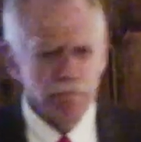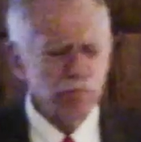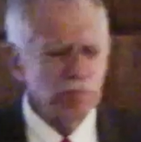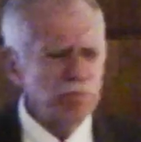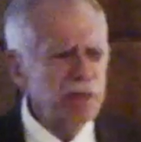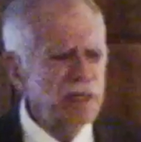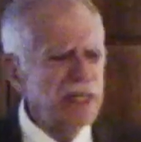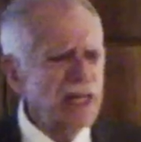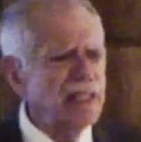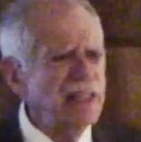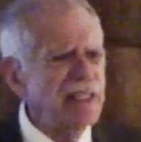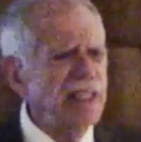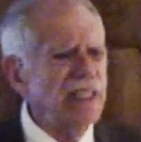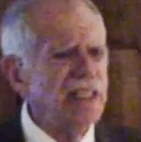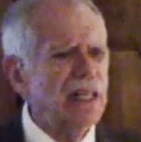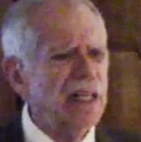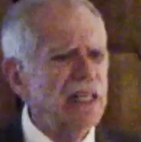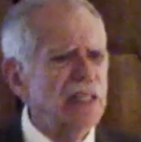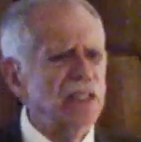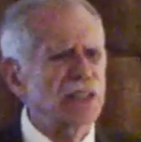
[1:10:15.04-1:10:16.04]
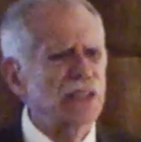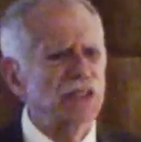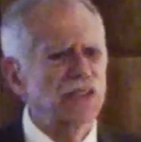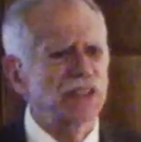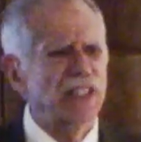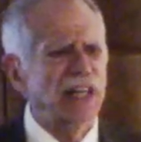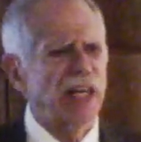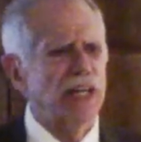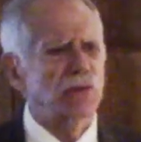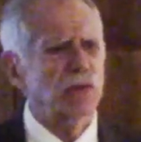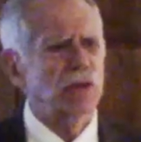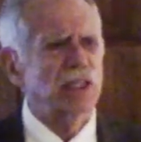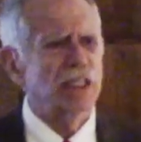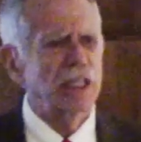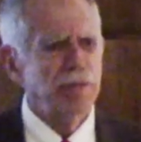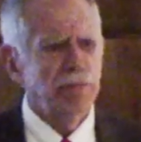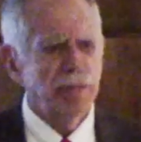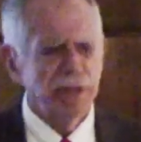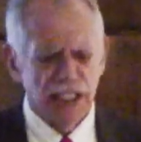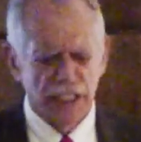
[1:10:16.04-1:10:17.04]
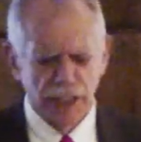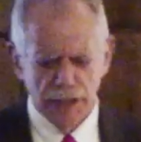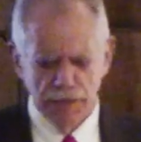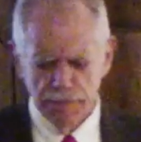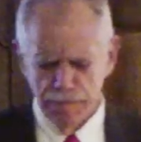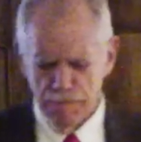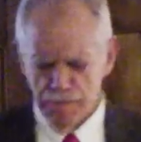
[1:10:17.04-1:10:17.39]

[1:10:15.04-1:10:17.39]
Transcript: but I think I understand what they mean.